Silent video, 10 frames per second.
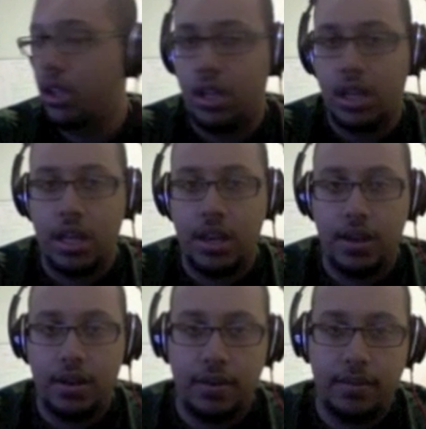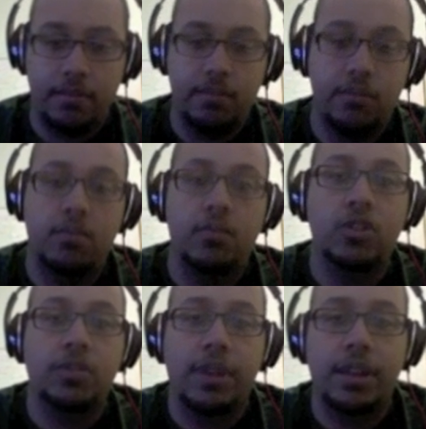and
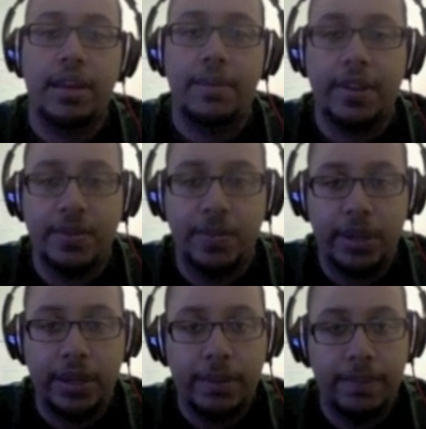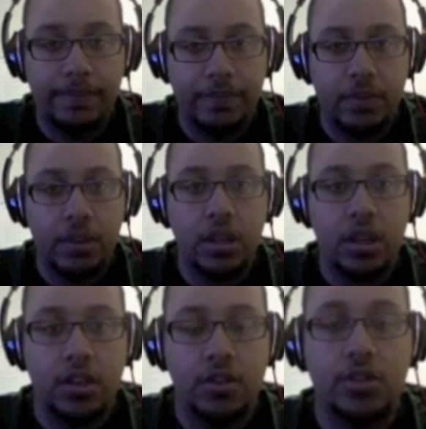multiplying that by speed.
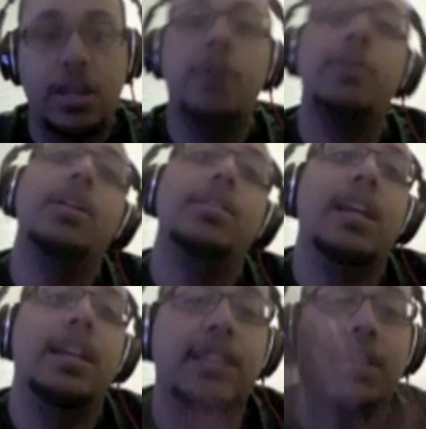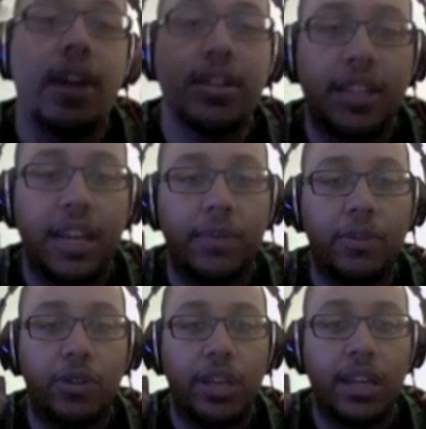So now it's not instead of oscillating
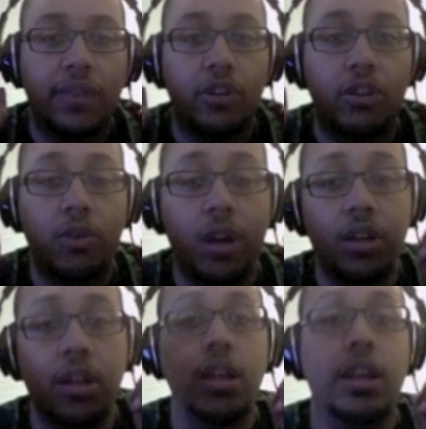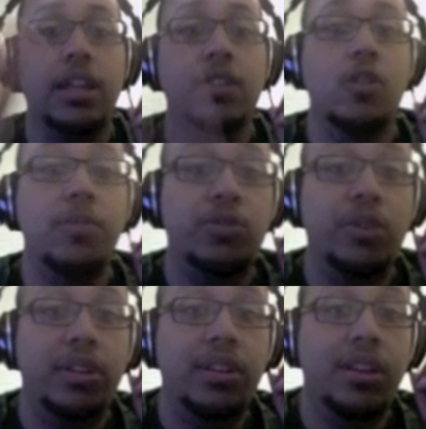between negative 1 and 1, it's going
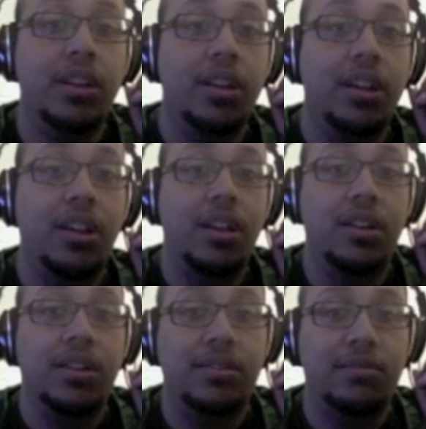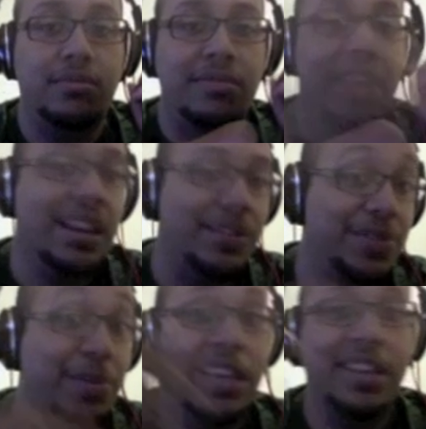between negative
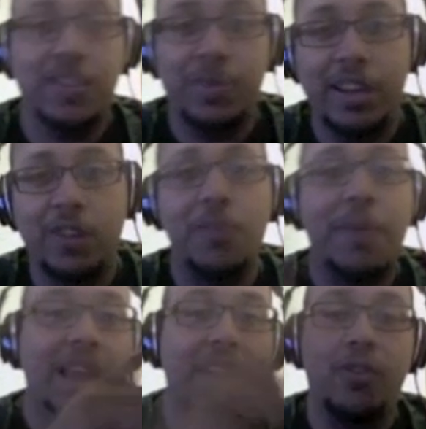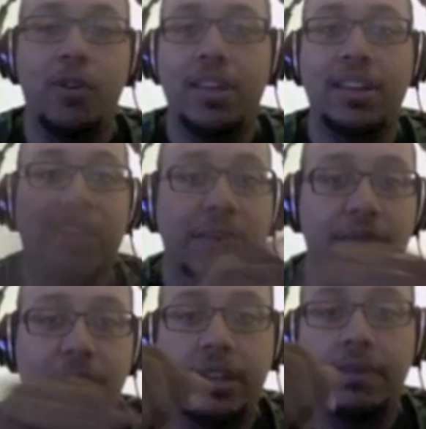speed and speed going back and forth at the same
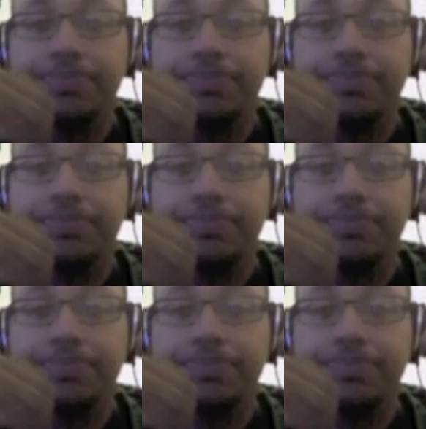speed.